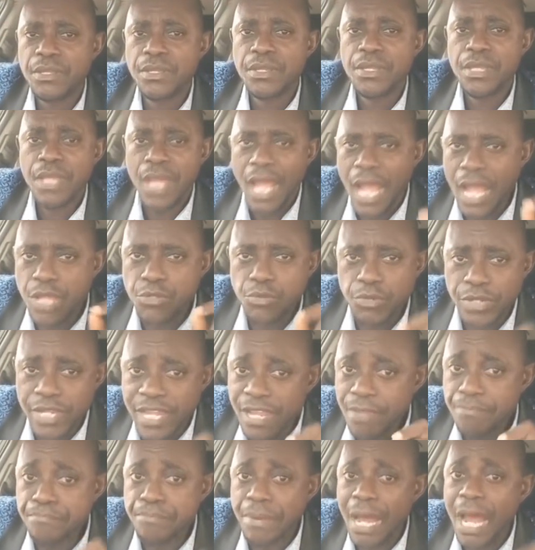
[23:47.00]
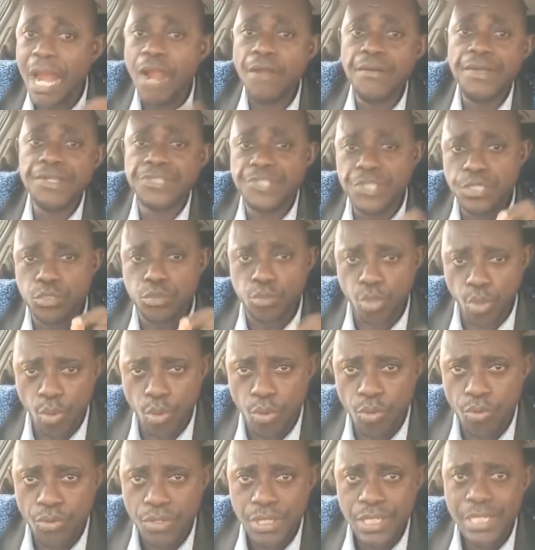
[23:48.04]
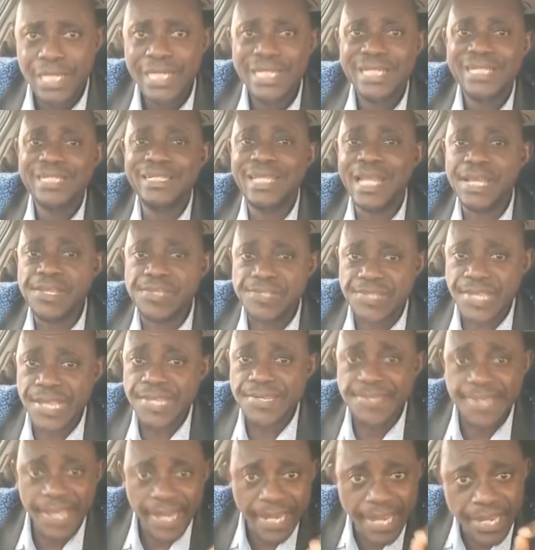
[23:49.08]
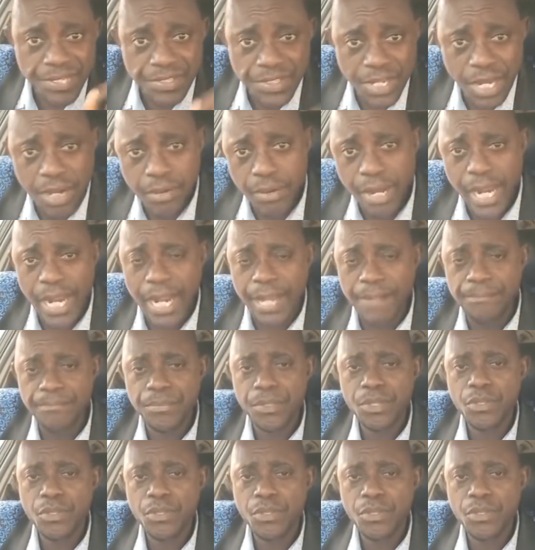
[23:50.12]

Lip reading: I should give priority to the State Secretariat,